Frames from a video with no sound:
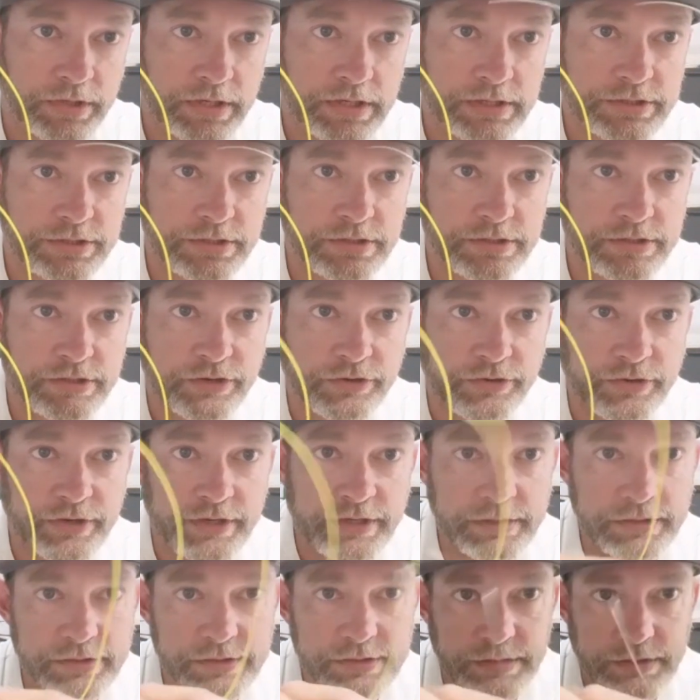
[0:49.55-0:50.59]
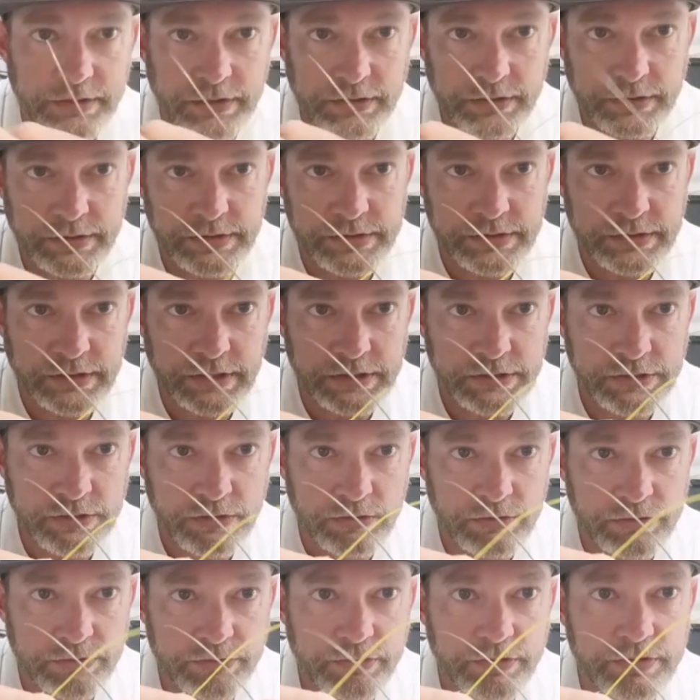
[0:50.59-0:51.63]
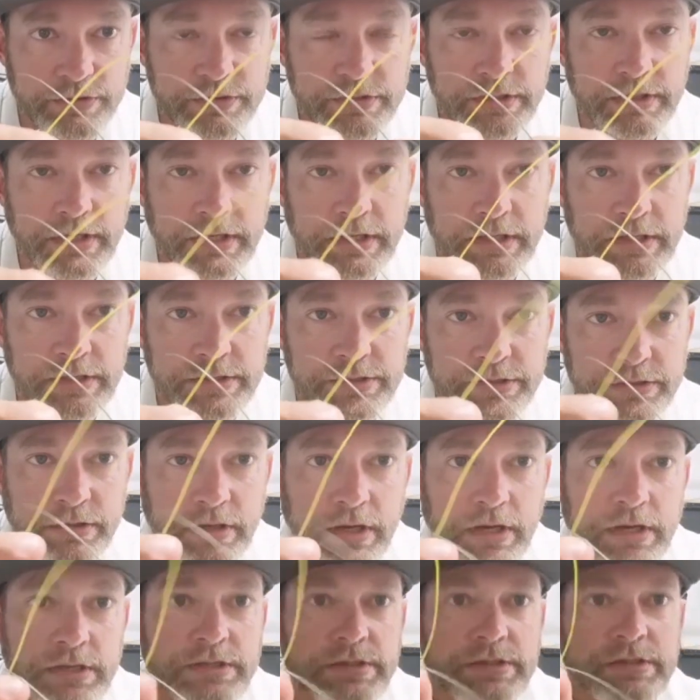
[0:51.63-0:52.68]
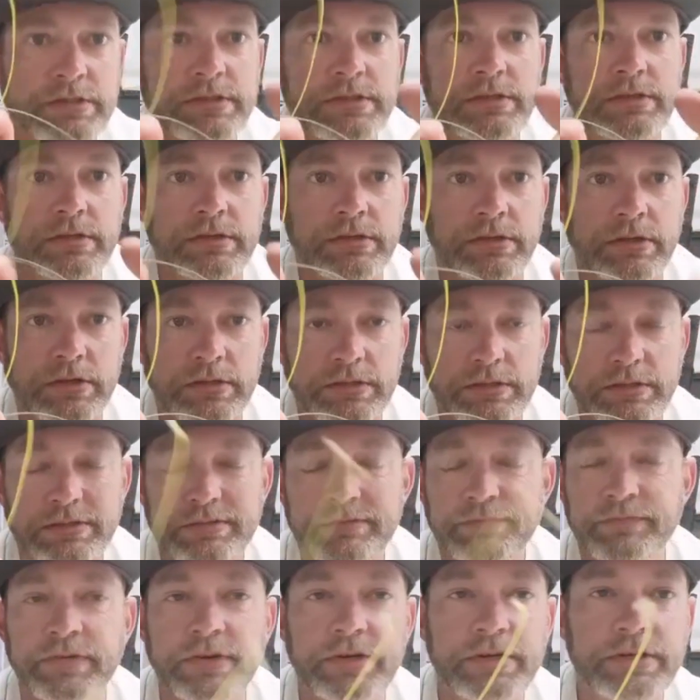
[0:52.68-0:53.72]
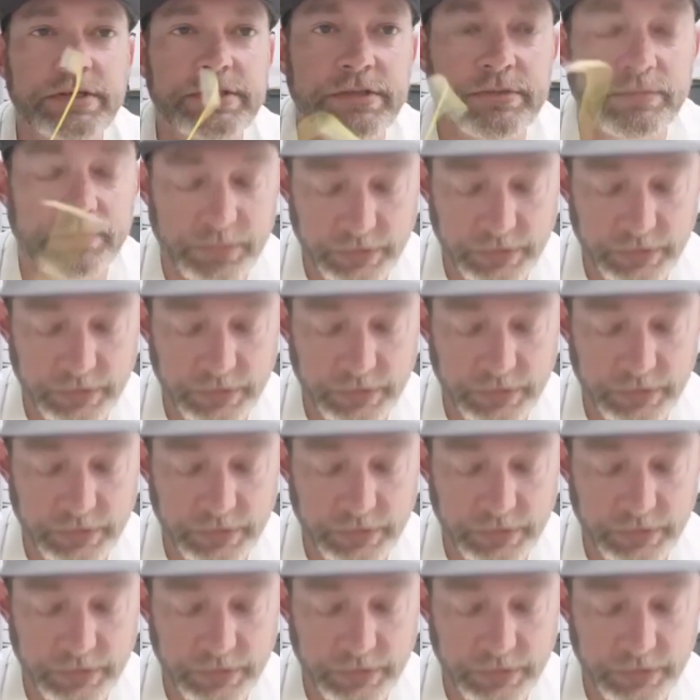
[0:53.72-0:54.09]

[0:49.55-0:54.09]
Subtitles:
It's green so that there's a nice contrast in color so you guys can see the knot. It's very simple.